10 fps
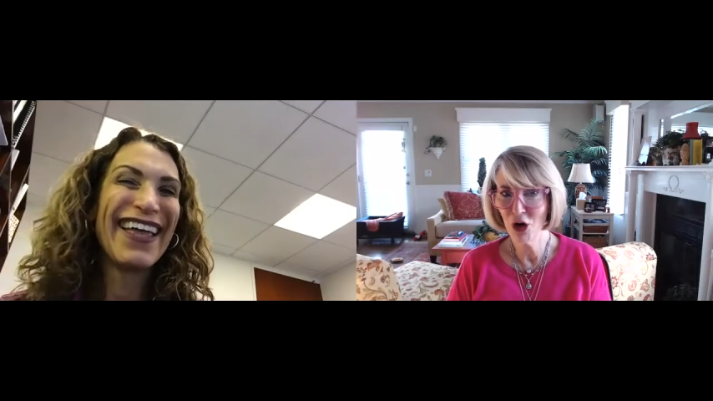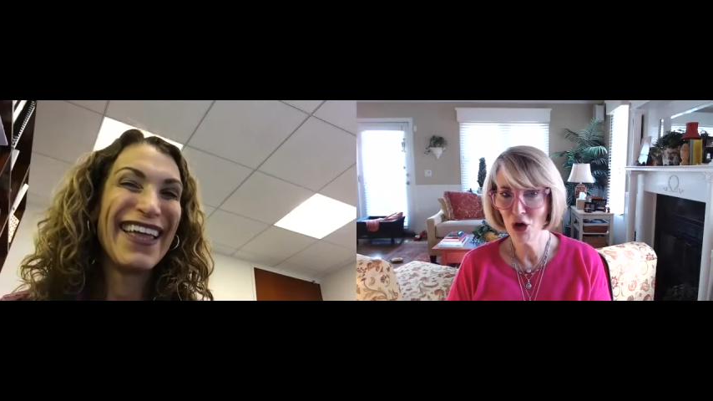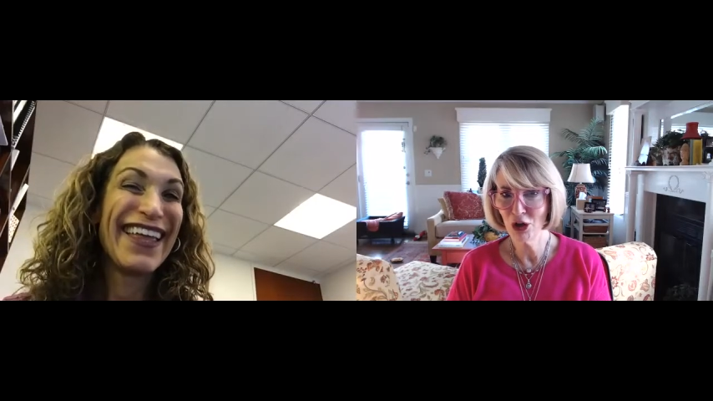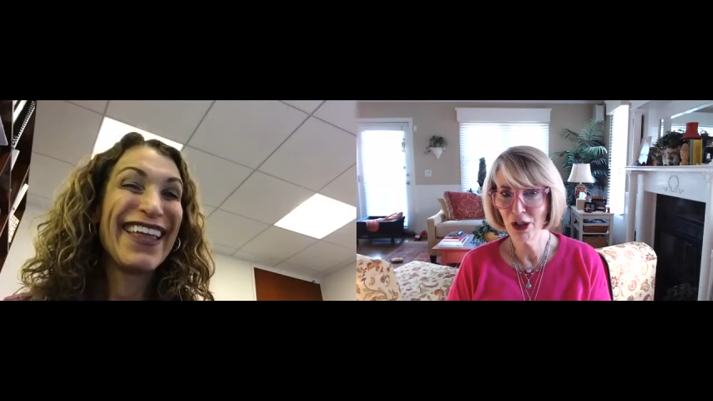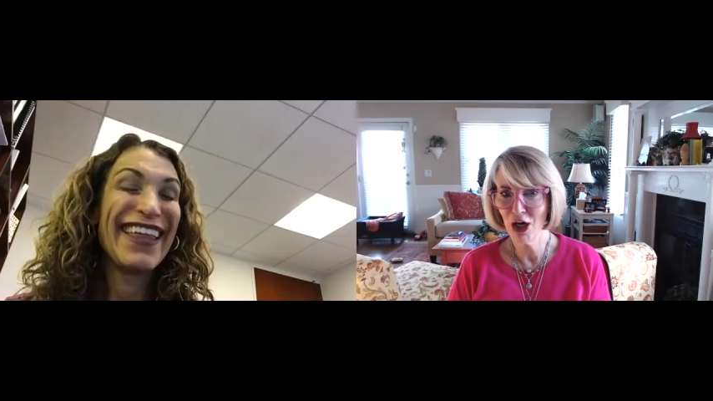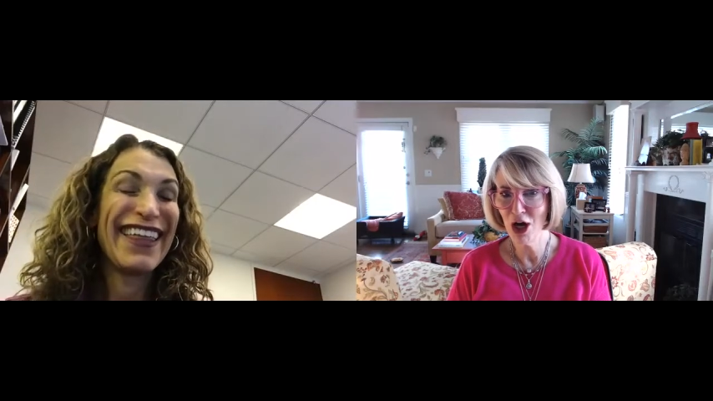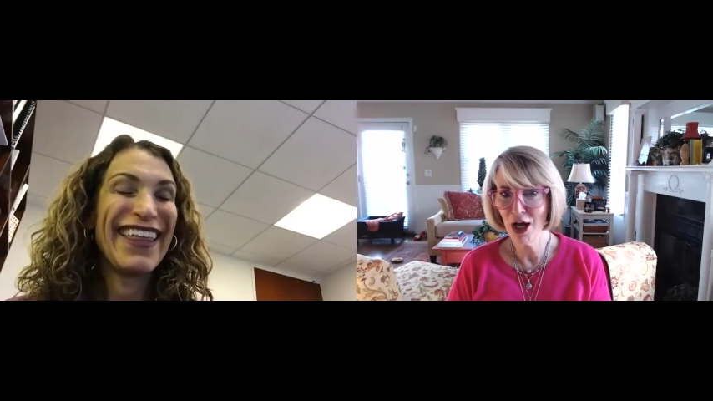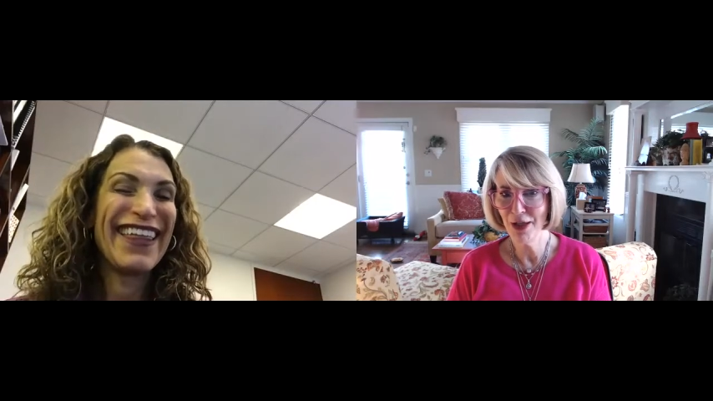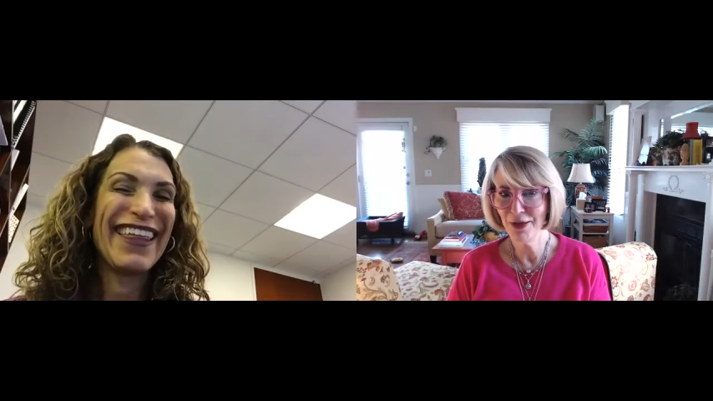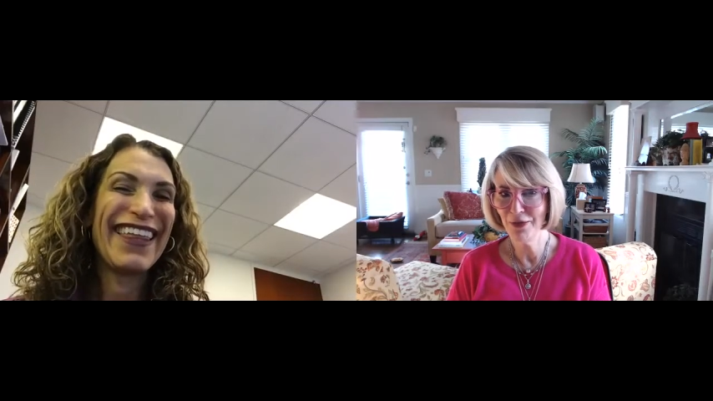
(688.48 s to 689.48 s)
Speaker 1: early
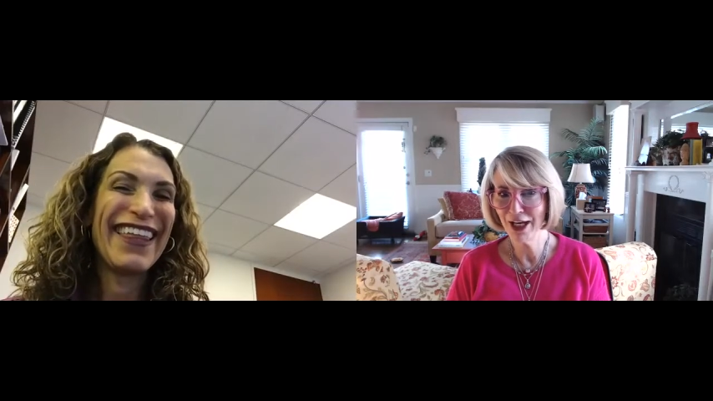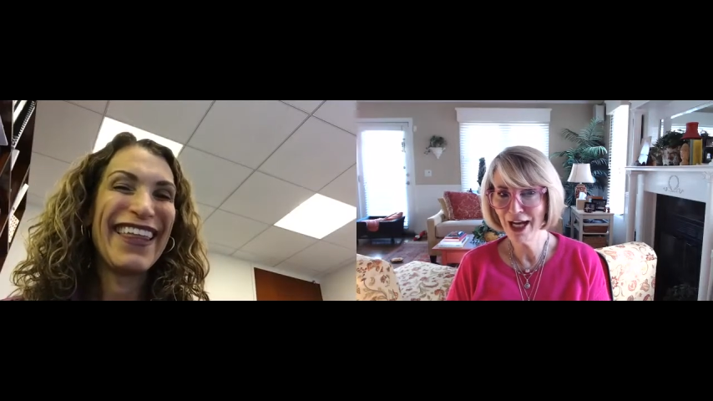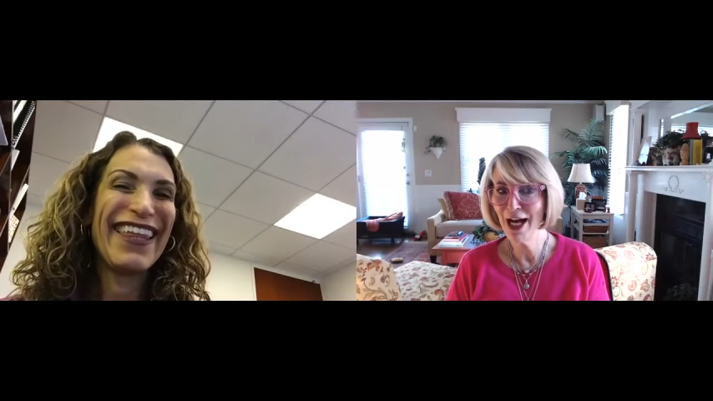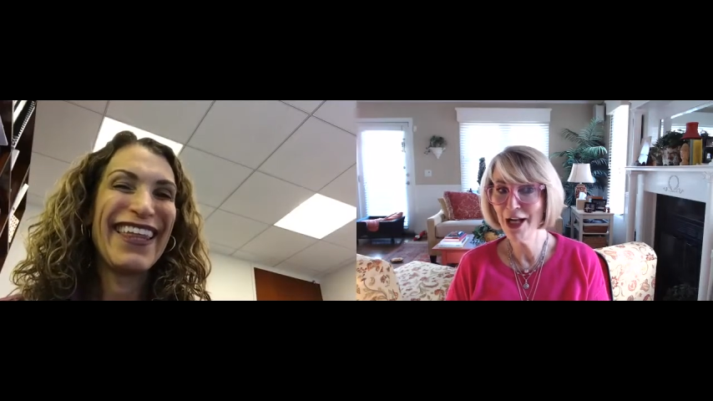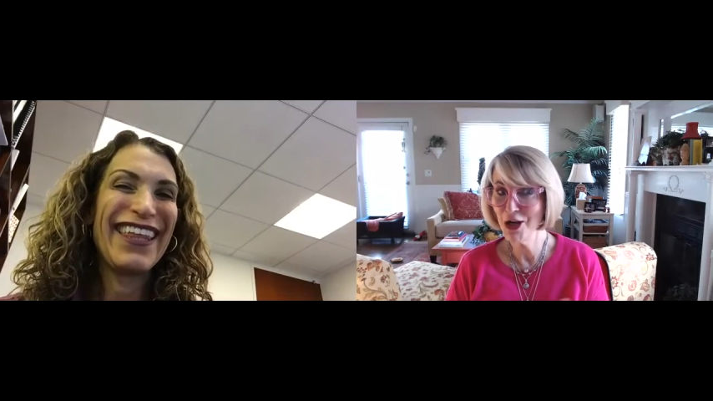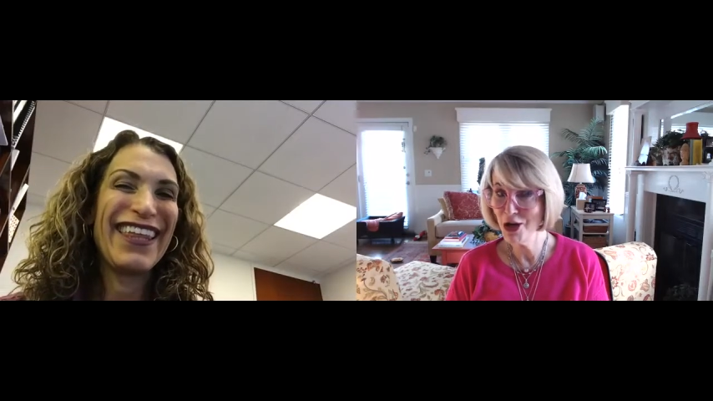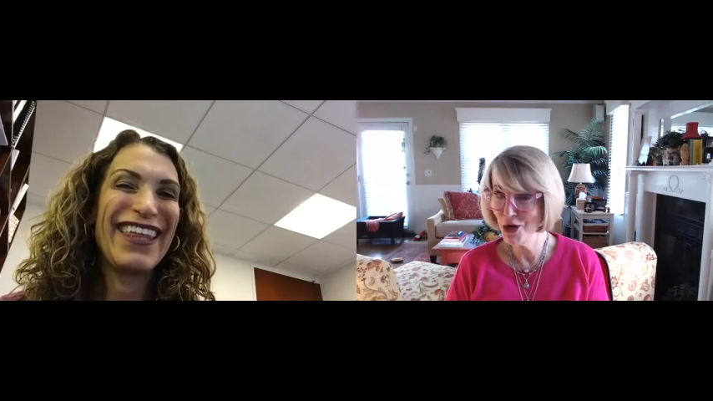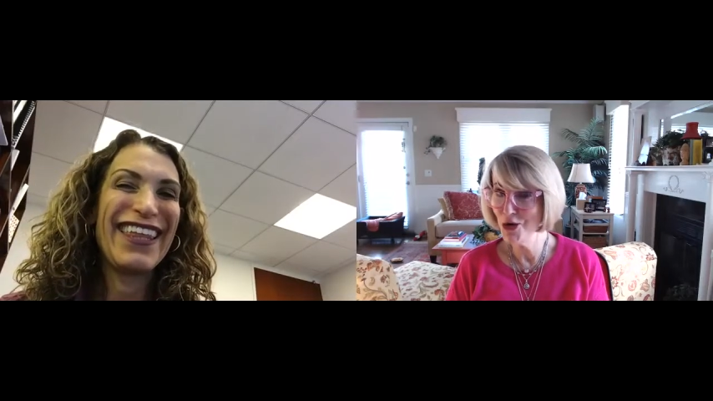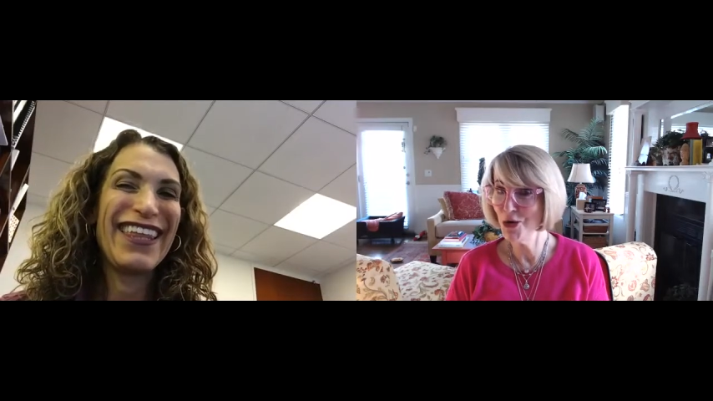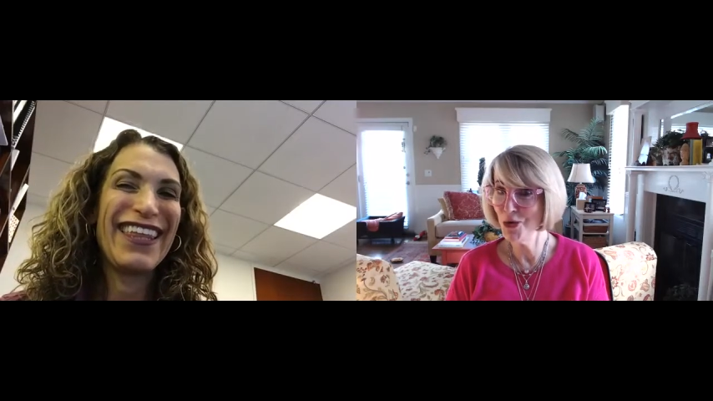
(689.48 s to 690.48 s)
on that kind of
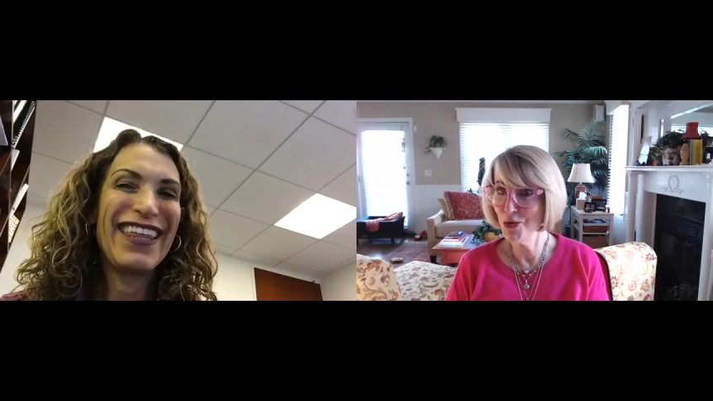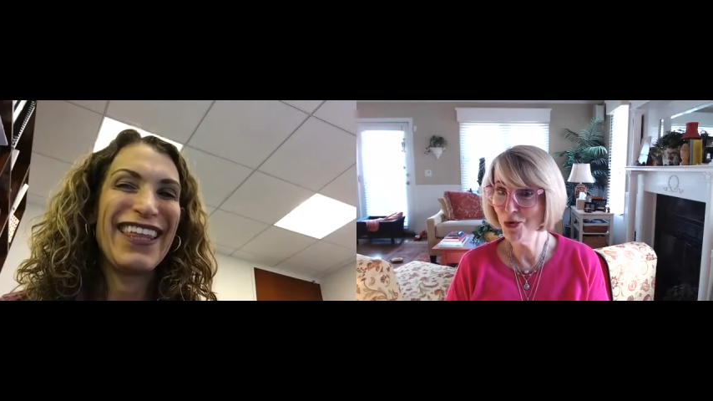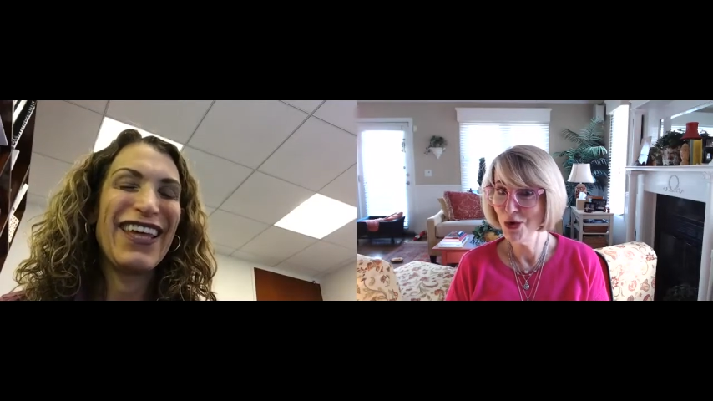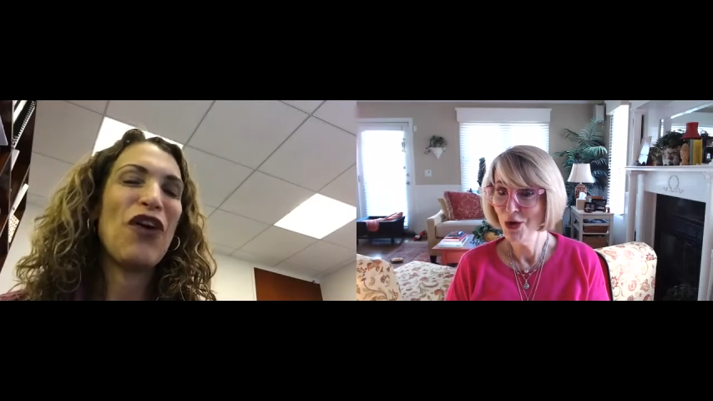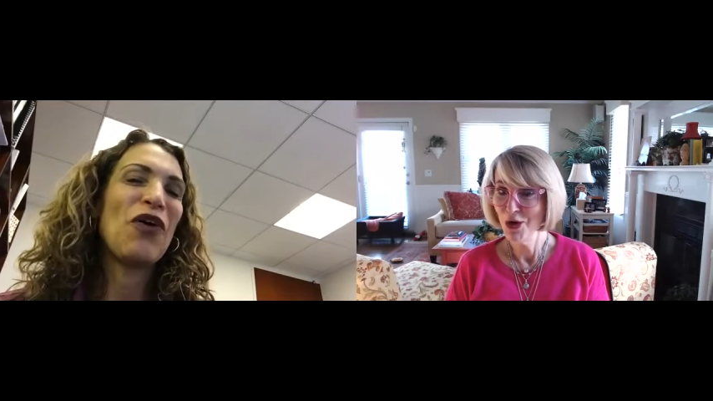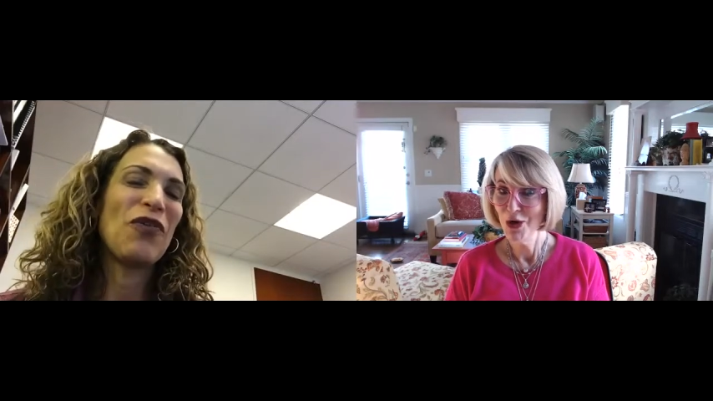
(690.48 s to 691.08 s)
knew oh,